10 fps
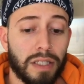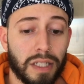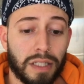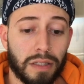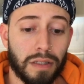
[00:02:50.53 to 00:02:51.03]

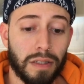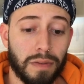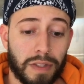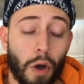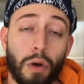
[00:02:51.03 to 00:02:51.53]
just
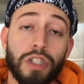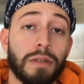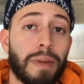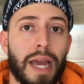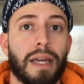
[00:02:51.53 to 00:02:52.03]
the whole
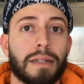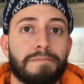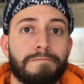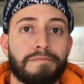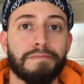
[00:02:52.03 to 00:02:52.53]
shebang.
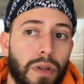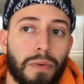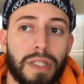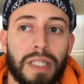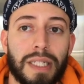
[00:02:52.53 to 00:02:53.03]
There
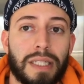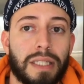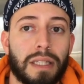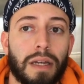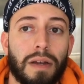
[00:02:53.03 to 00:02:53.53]
was
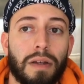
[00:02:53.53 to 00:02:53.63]
just